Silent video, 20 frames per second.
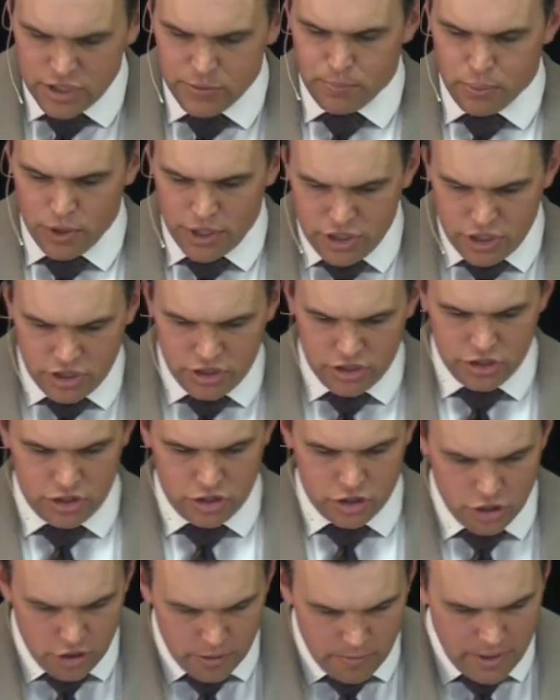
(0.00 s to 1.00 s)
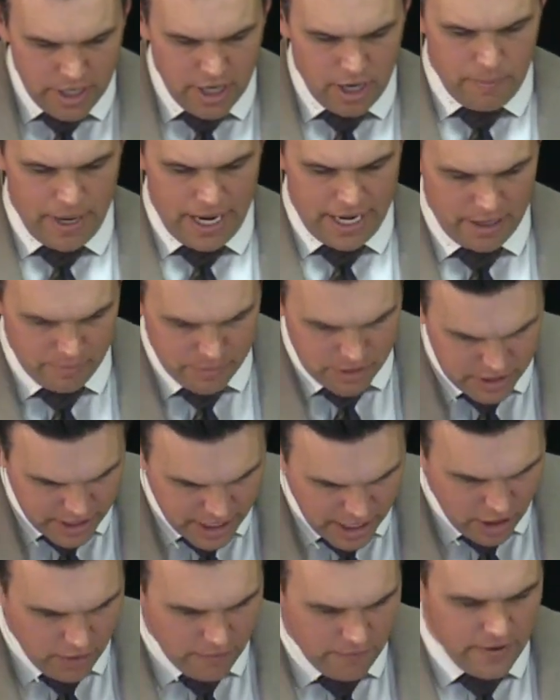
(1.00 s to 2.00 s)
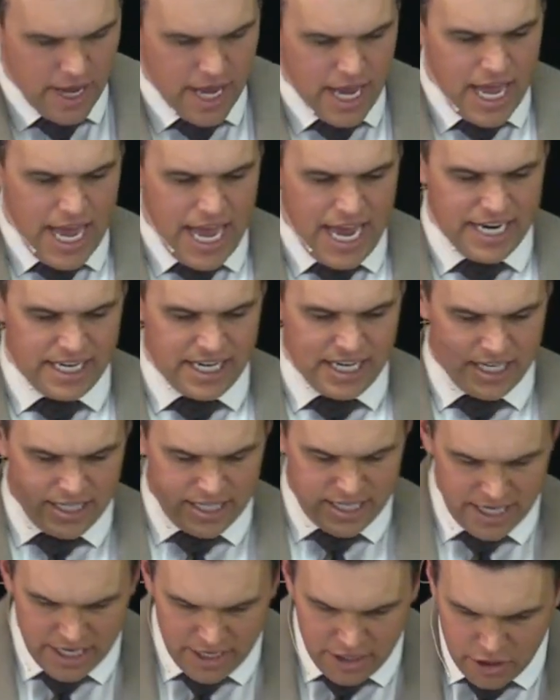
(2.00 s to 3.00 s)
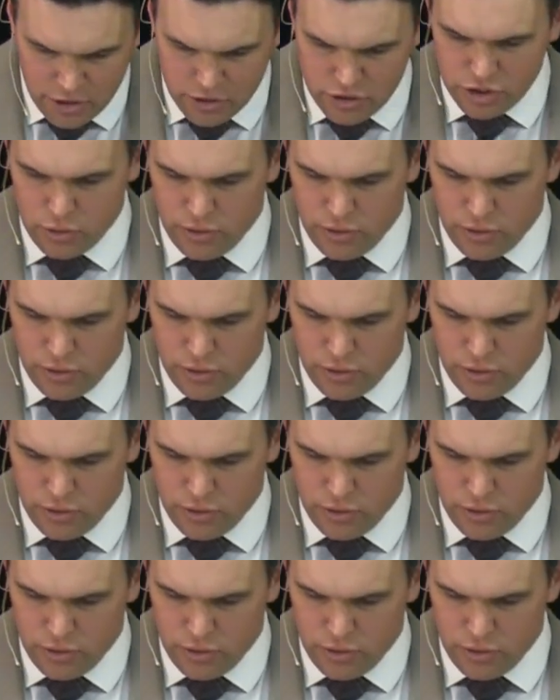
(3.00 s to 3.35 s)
preaches a sermon about himself and continues to